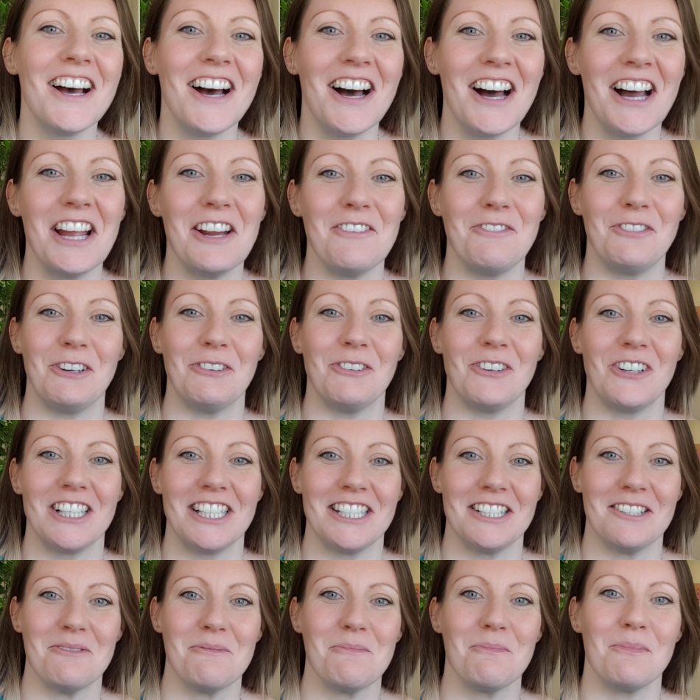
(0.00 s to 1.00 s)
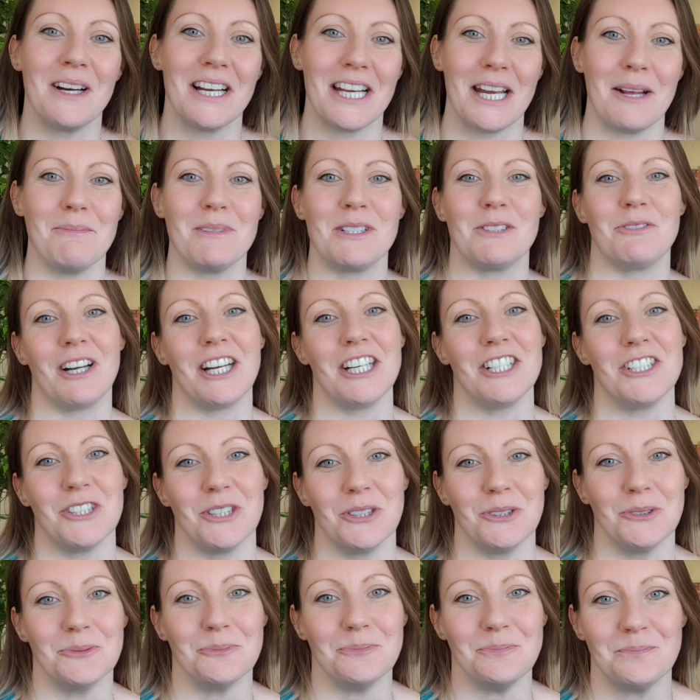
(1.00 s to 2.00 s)
Hi everyone, my name is
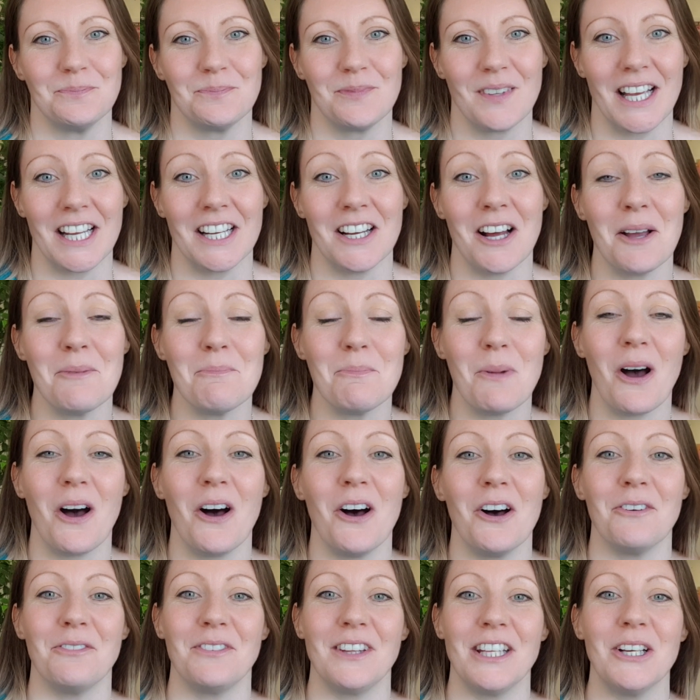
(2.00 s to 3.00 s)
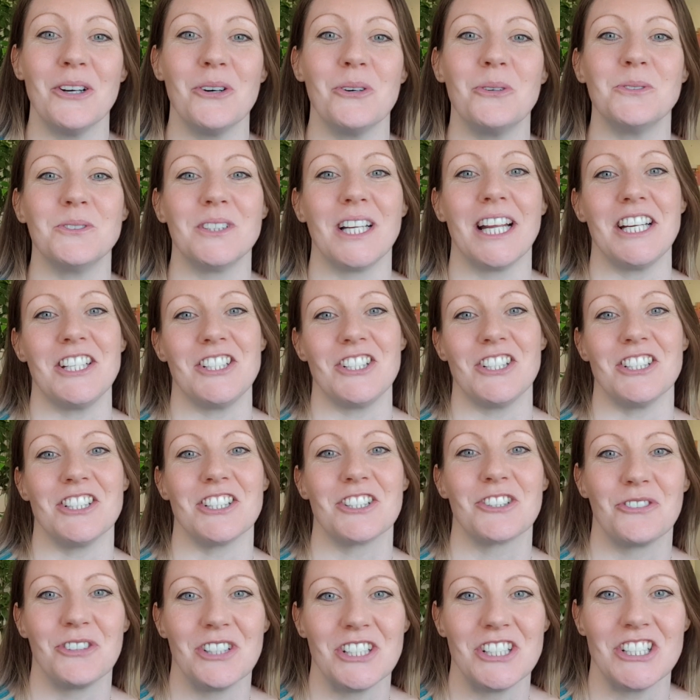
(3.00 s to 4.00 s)
Rachel, and I'm part of the All Nations
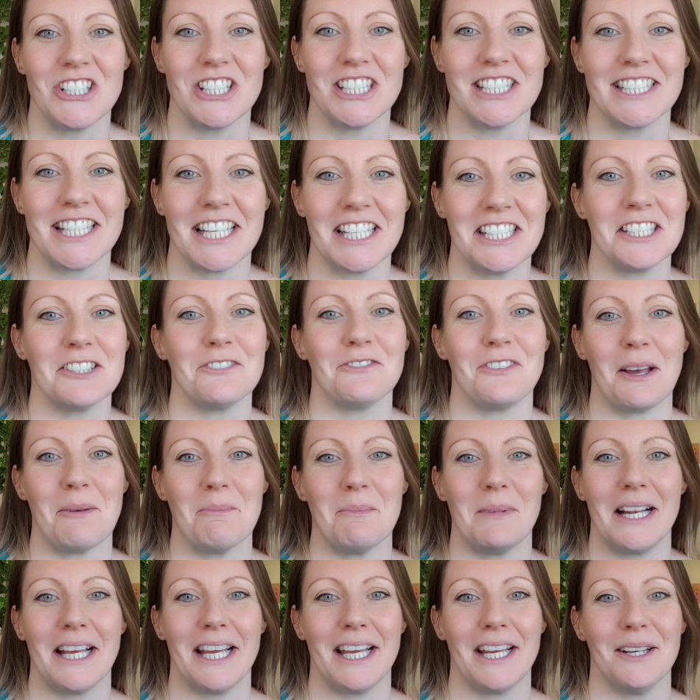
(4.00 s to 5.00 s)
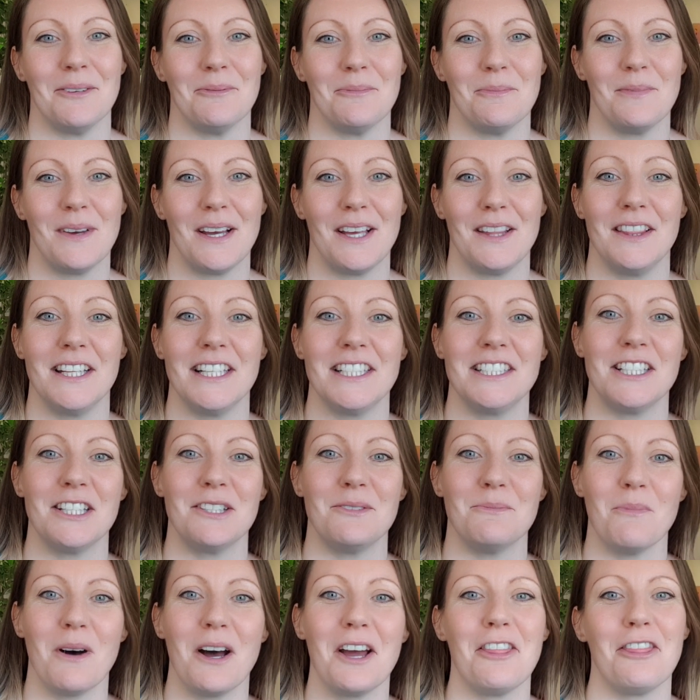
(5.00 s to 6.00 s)
Christian Centre family, and this is
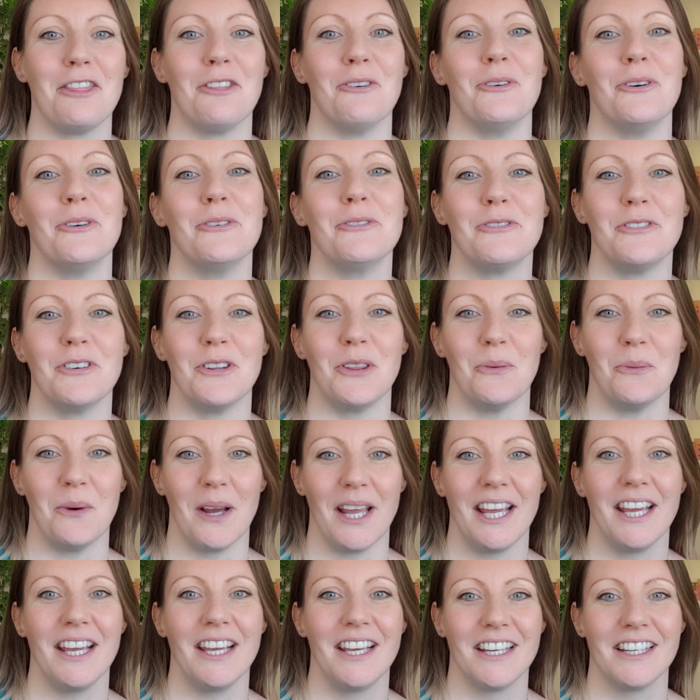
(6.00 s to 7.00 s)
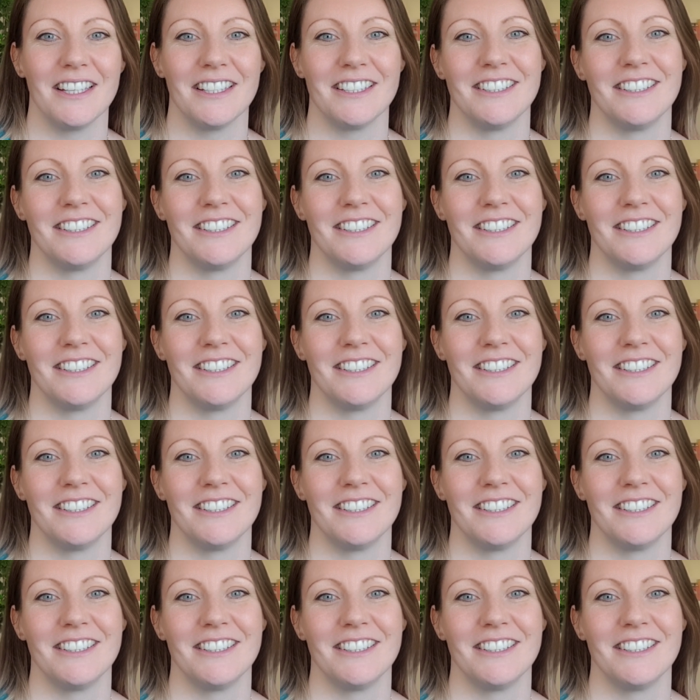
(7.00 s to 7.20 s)
my thought for the week.